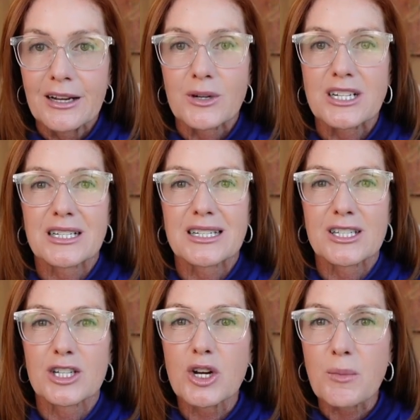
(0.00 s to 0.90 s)
which is
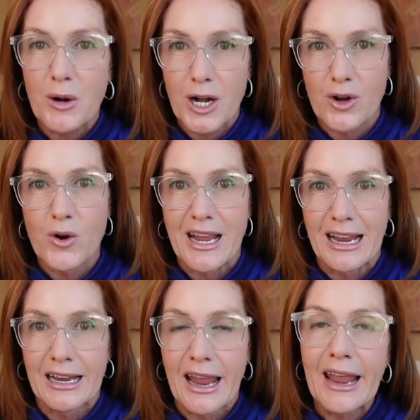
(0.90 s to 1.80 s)
super
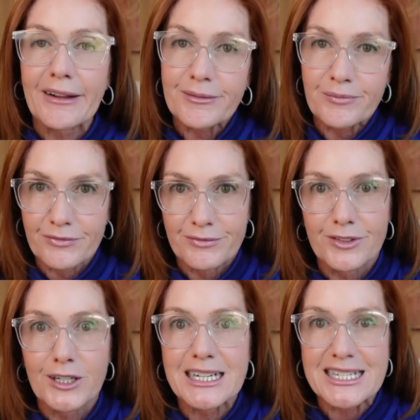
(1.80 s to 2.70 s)
annoying and
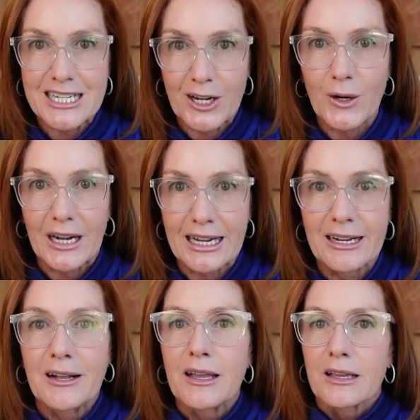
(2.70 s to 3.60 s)
very scary.
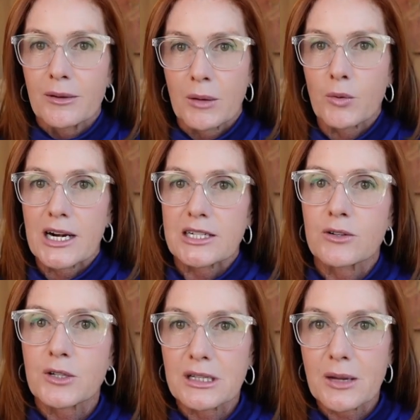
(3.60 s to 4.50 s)
Remember what I
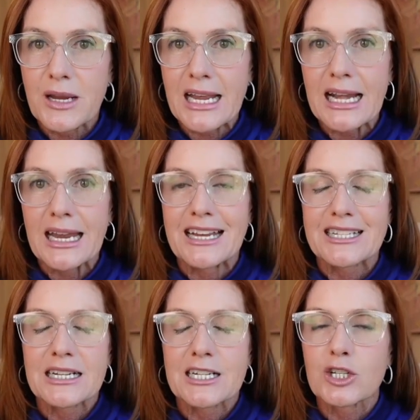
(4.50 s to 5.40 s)
told you in the beginning,
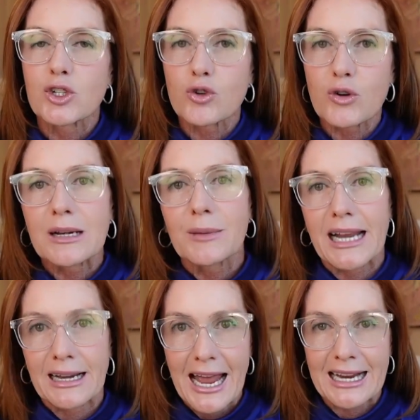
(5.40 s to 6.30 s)
it's
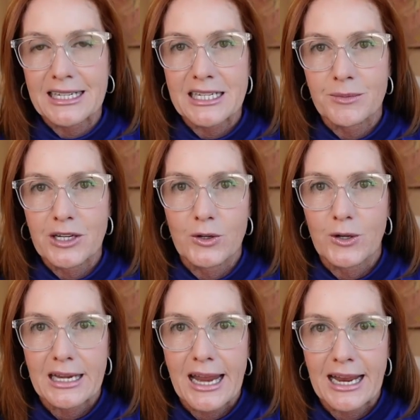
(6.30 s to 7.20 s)
extremely unlikely to be
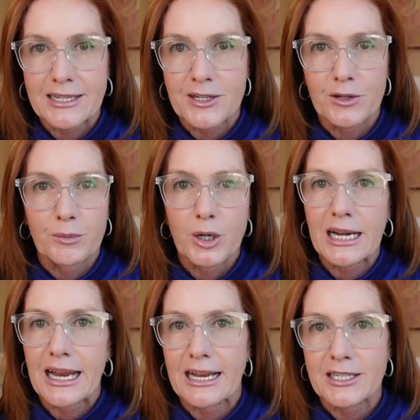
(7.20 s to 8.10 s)
uterine cancer or
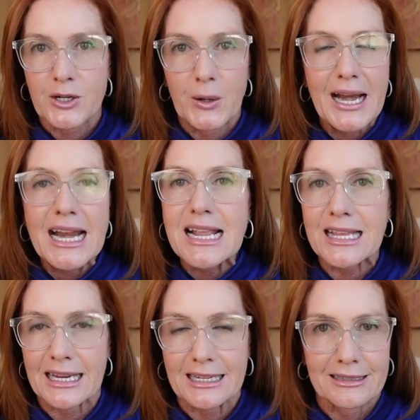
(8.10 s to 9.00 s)
precancer or
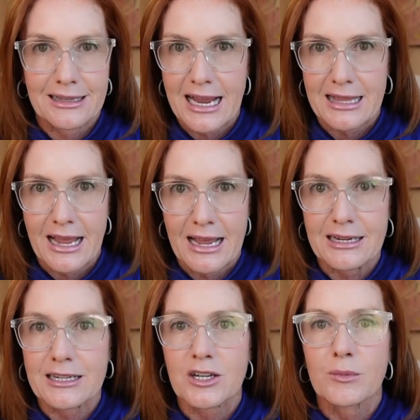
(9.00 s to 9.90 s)
anything like
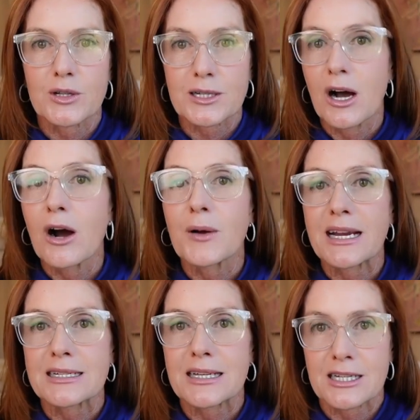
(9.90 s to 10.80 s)
that. It's almost
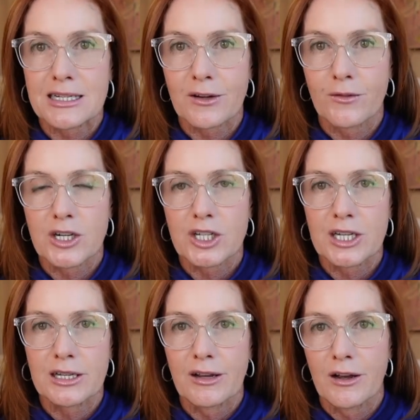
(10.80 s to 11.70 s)
always just a
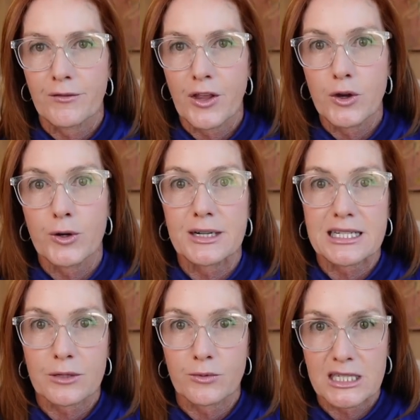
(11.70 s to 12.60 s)
function of the
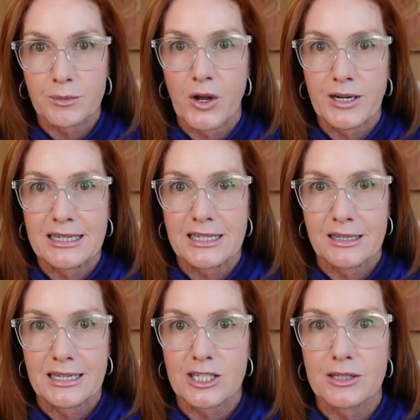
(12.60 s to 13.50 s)
uterus responding to
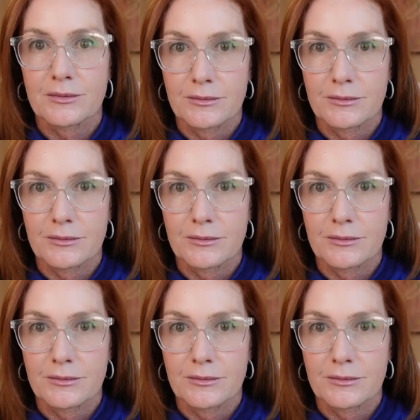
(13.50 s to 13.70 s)
these